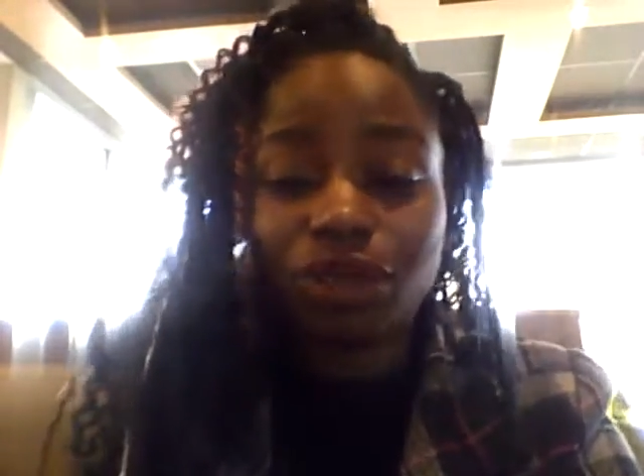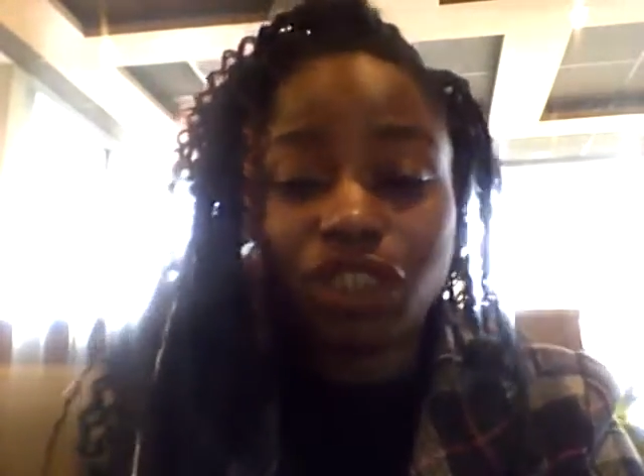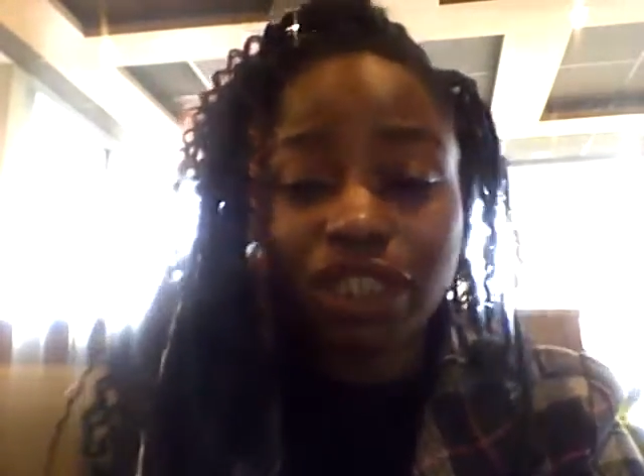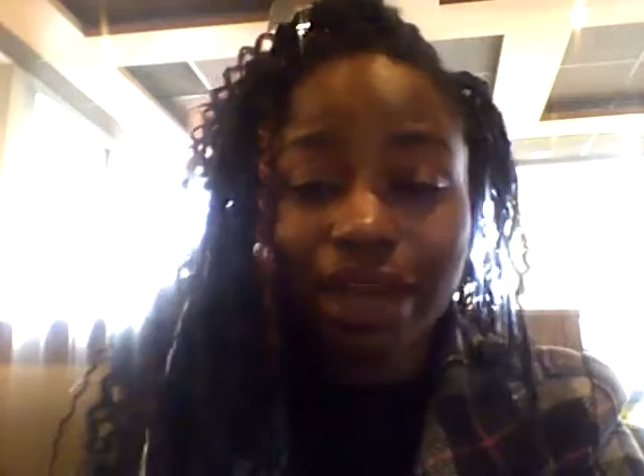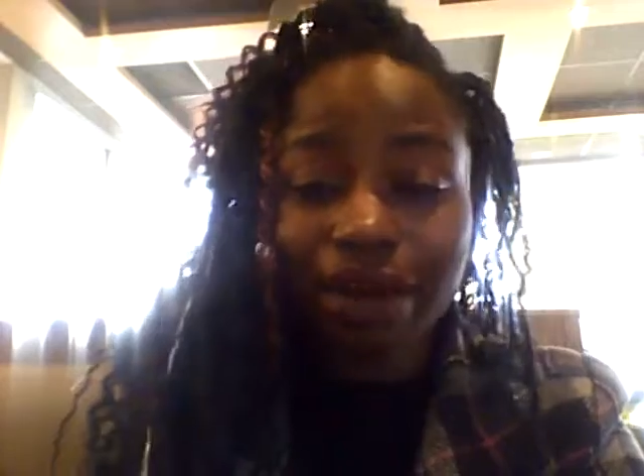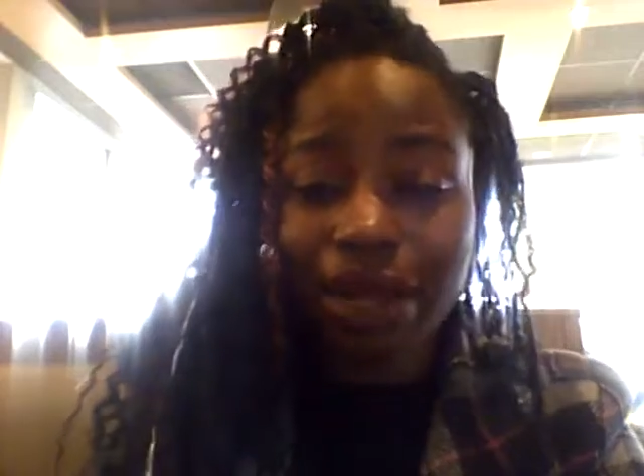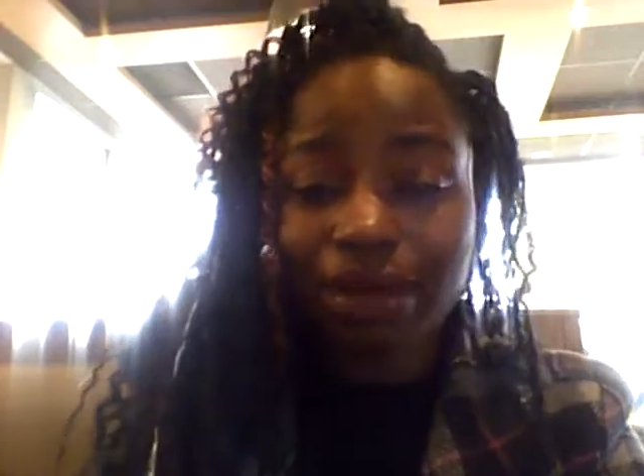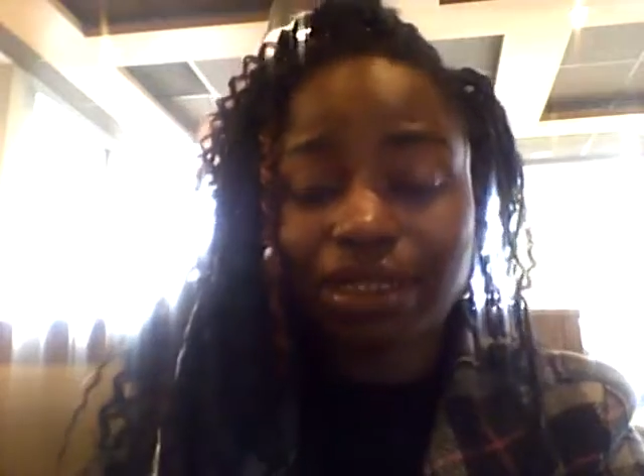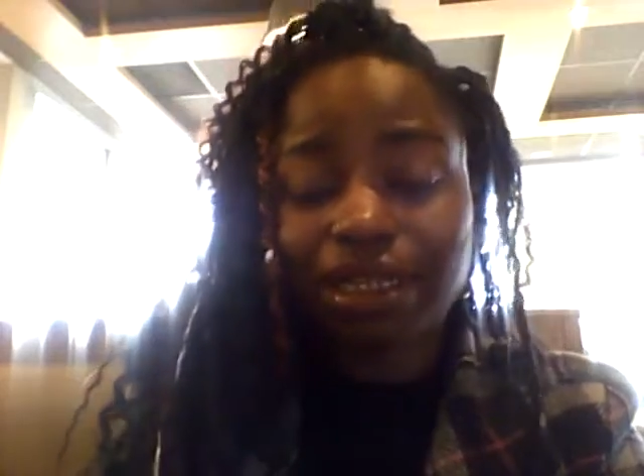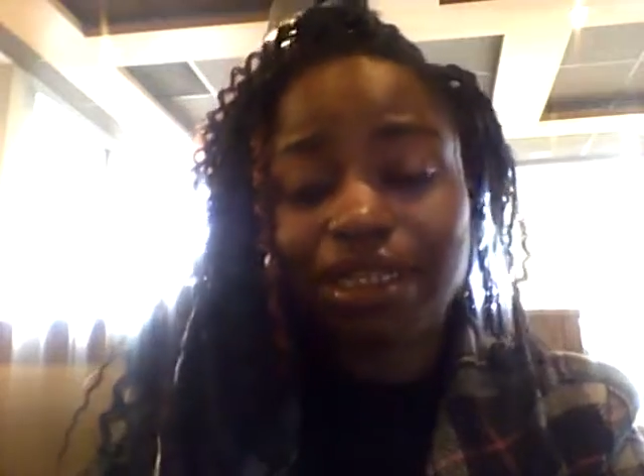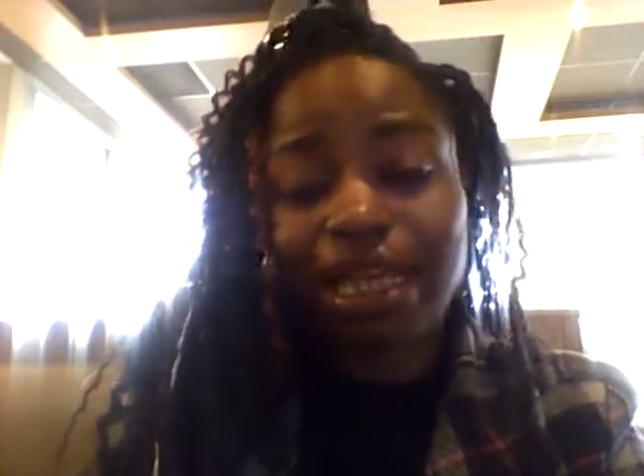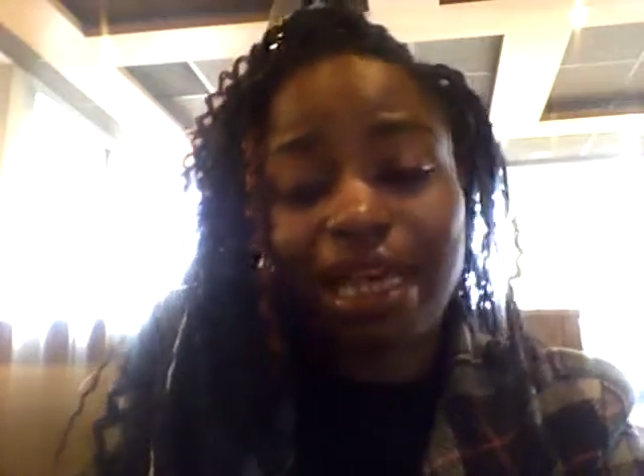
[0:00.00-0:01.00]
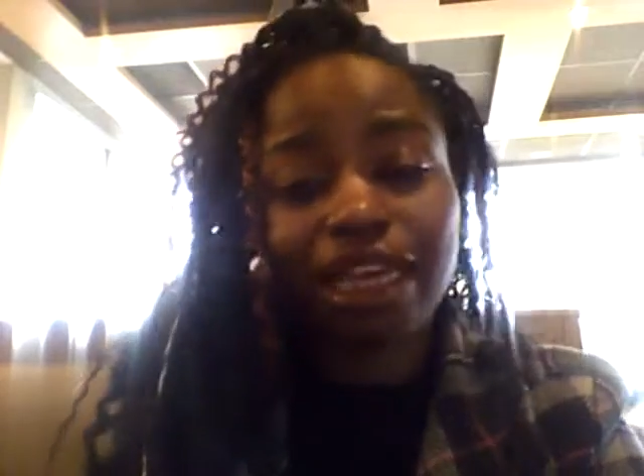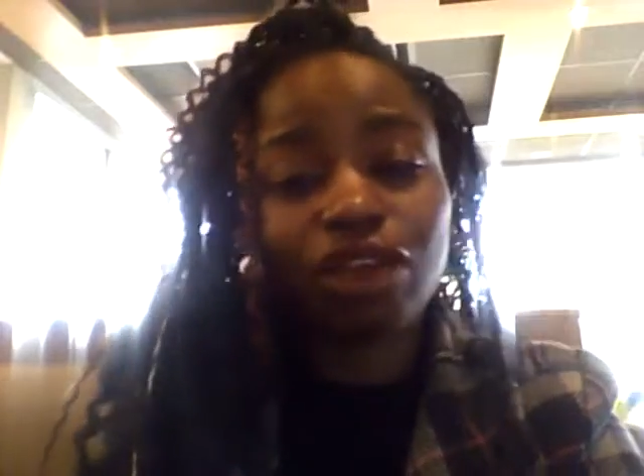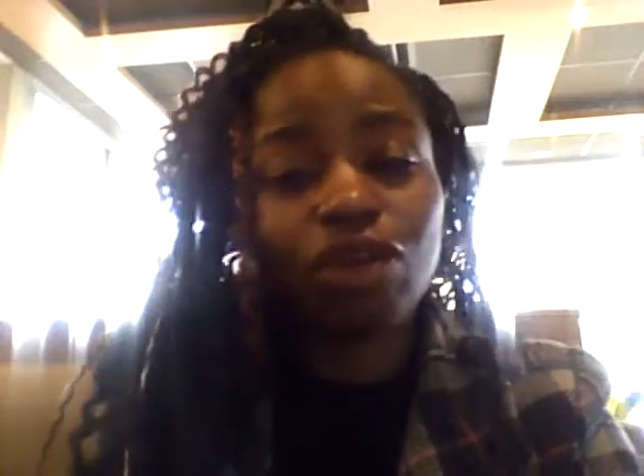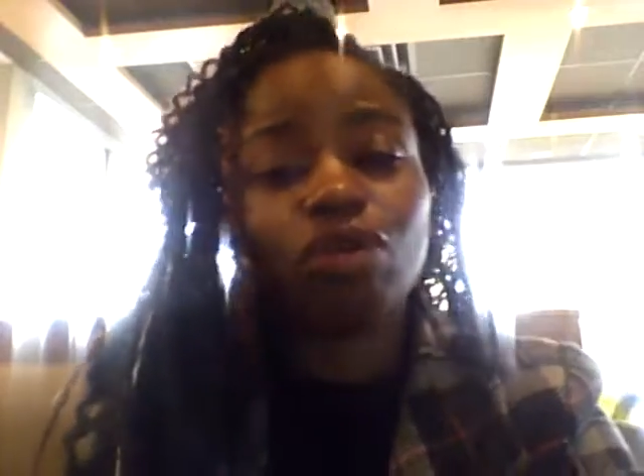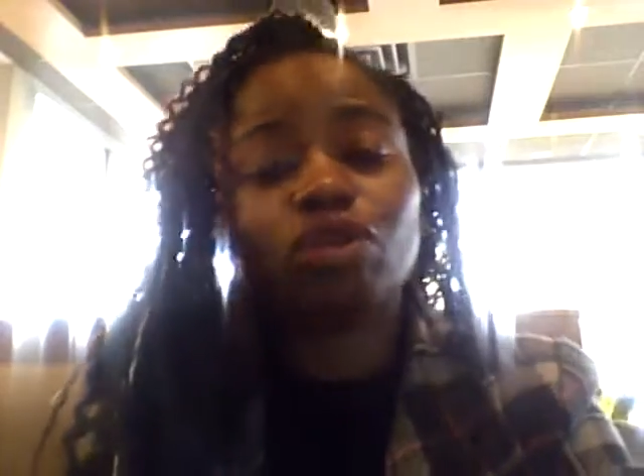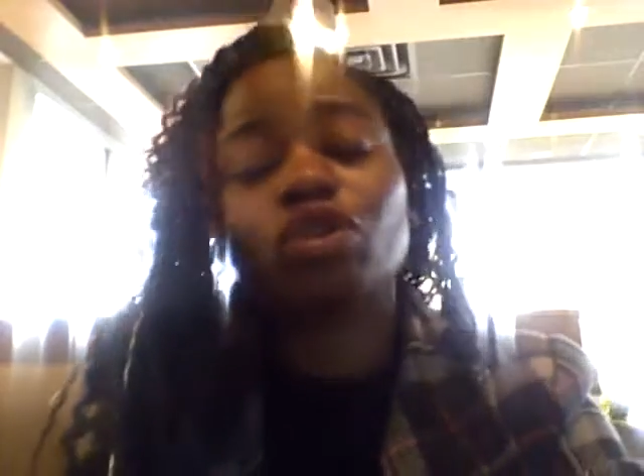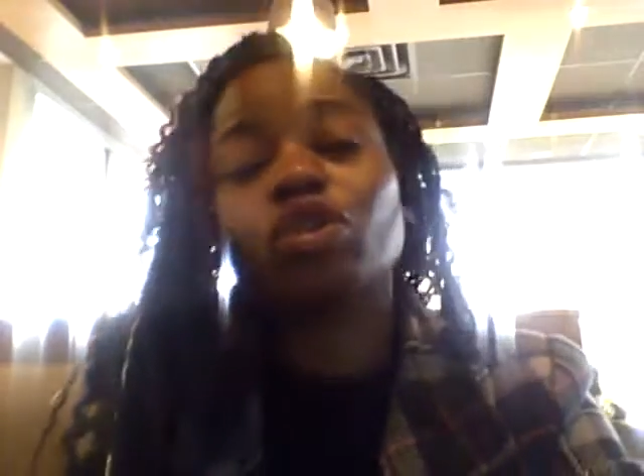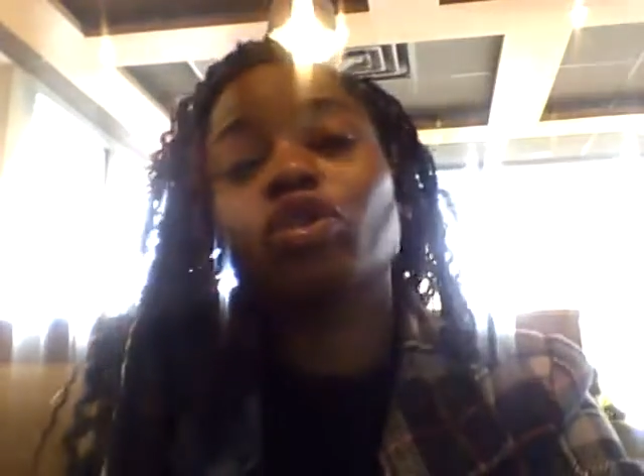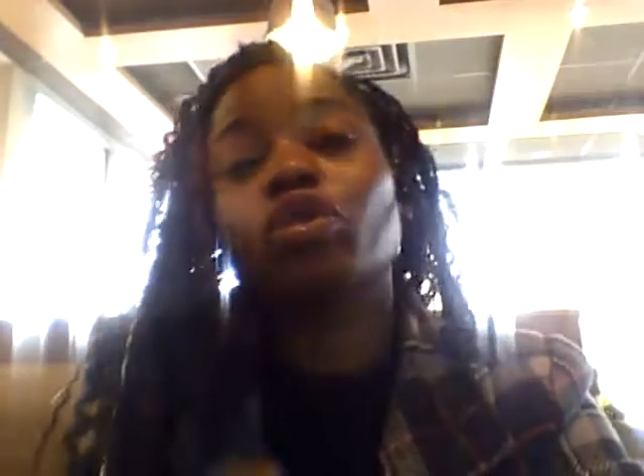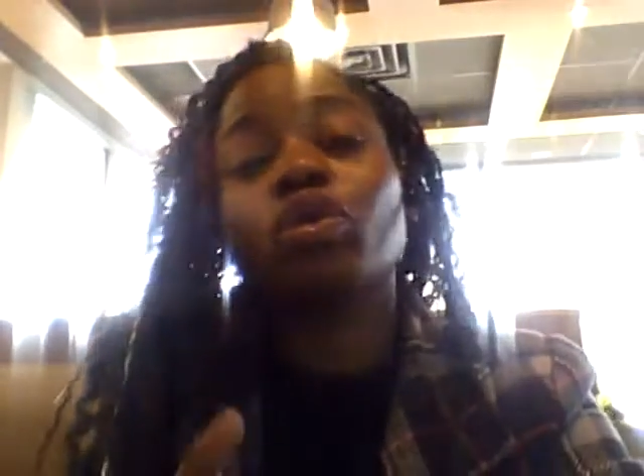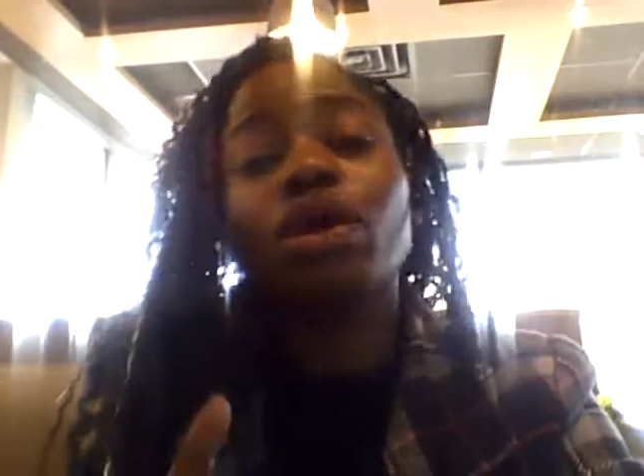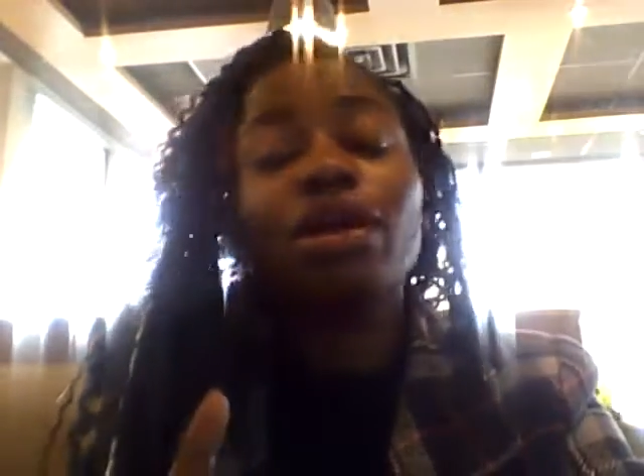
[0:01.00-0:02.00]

shout outs and thank yous to